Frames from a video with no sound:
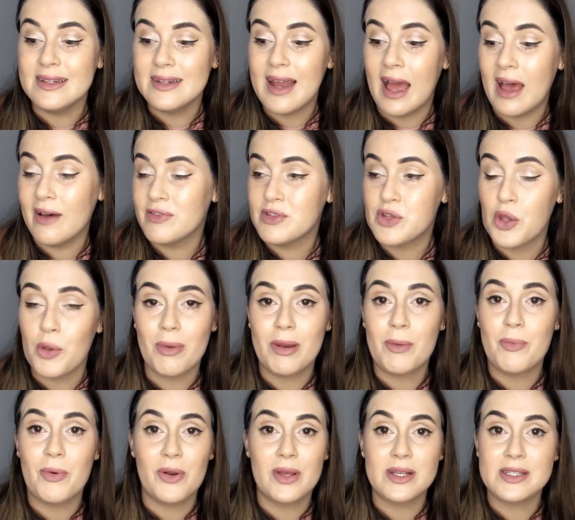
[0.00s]
have so many
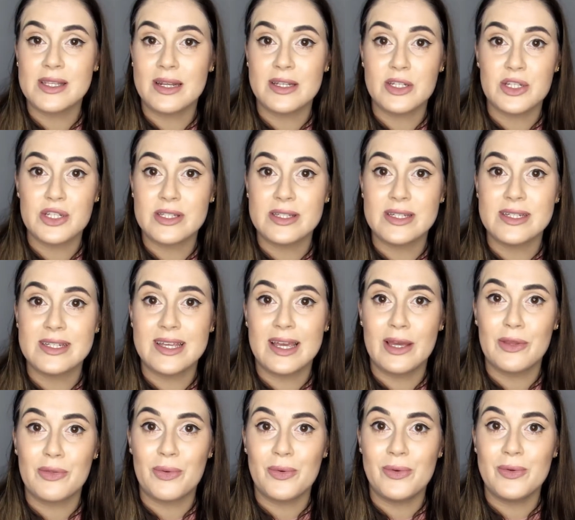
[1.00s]
products that I just need to
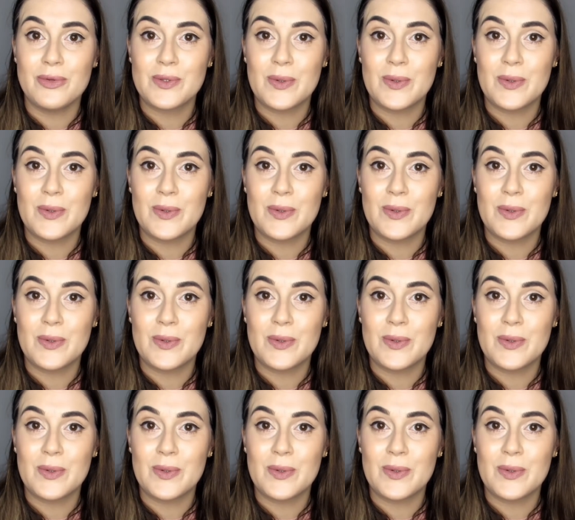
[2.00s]
get through,